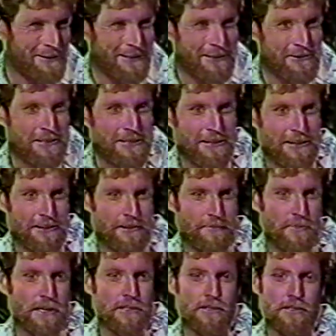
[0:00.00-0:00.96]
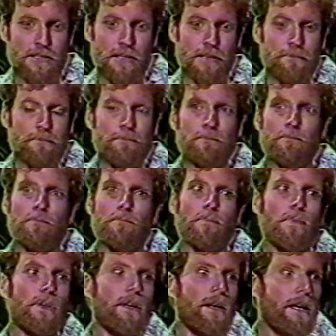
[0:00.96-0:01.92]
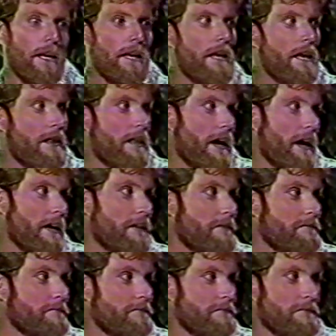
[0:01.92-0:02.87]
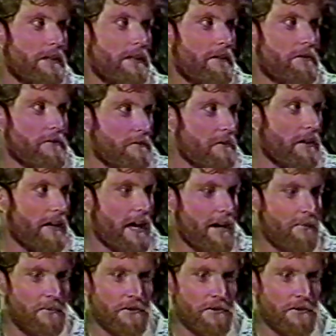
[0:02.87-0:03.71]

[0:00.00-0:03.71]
I was sitting on the beach eating that, and I was really happy.